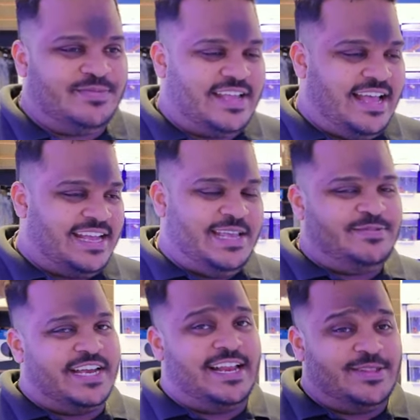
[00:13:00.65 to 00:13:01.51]

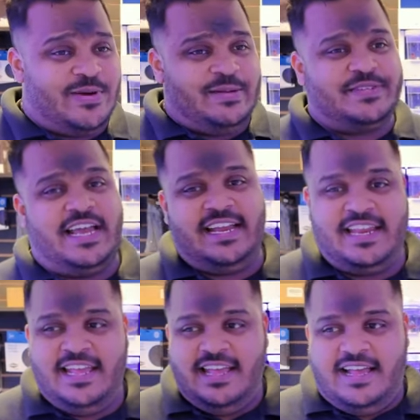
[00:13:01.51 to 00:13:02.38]
checking out the website.
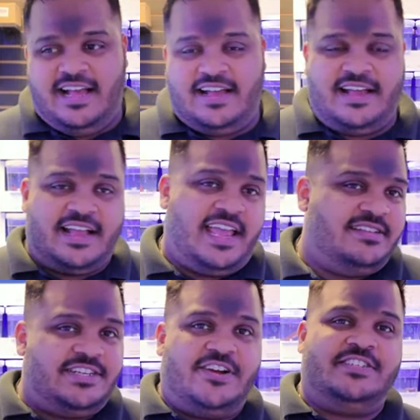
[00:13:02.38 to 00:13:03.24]

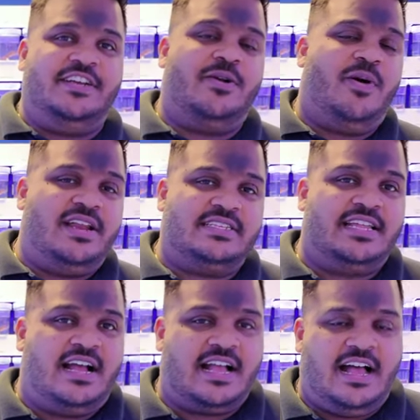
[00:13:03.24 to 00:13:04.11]
Again,
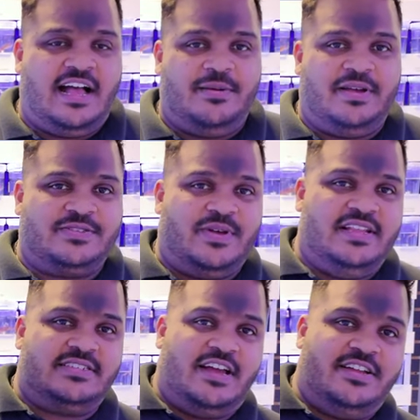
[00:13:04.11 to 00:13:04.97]
trcaquatics.com, as
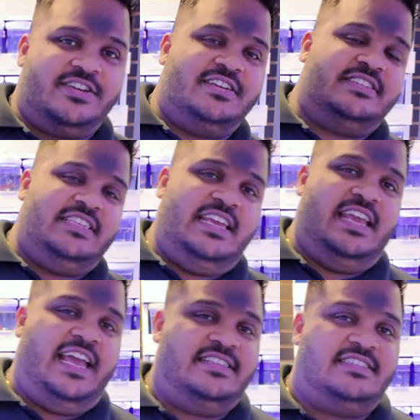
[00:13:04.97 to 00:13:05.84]
well as
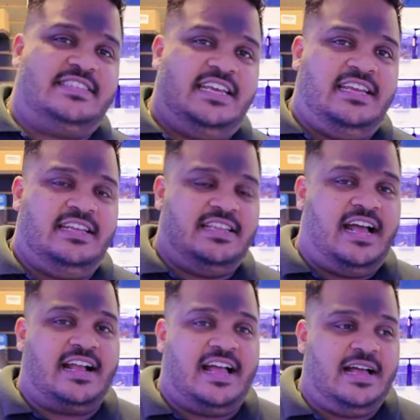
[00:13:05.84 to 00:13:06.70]

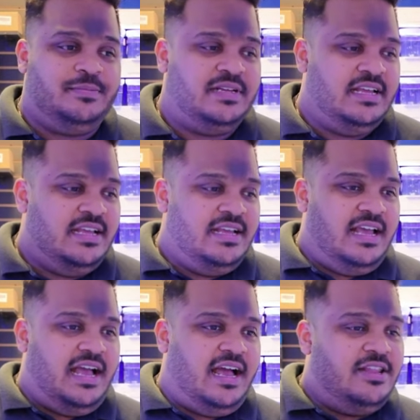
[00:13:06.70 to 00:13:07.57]
underthecnc.com.
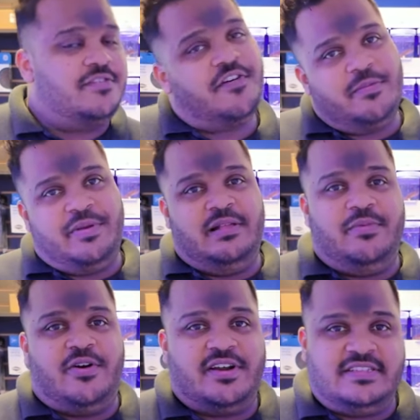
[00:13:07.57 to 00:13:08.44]
Look for our
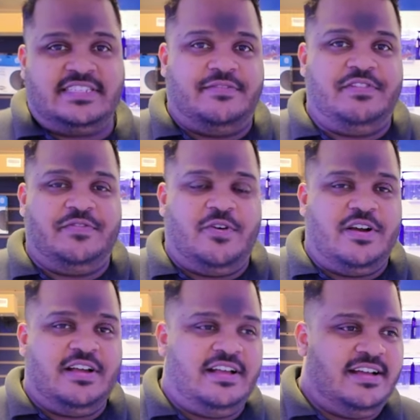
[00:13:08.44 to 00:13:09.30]
billboard on
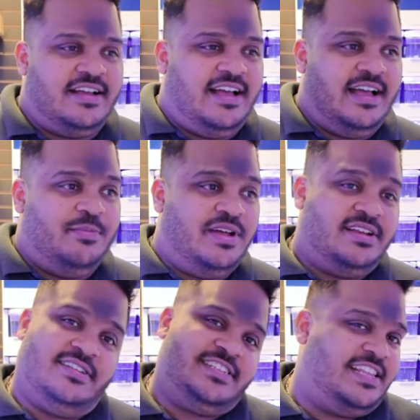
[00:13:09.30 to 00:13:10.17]
74. But
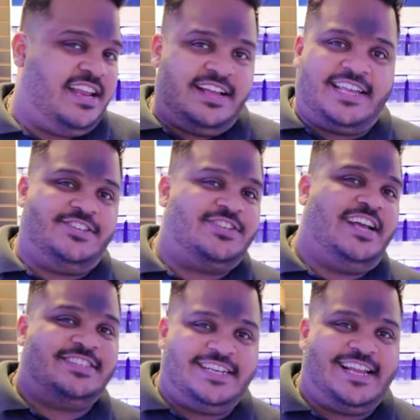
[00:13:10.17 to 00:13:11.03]
until then, catch you
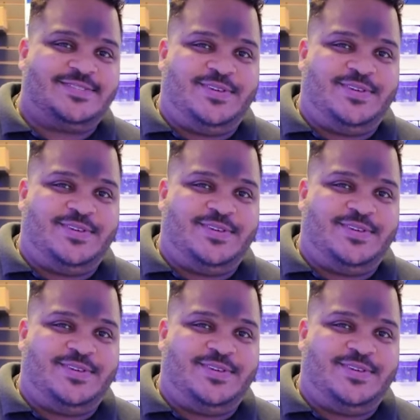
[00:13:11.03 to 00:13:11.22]
guys on the next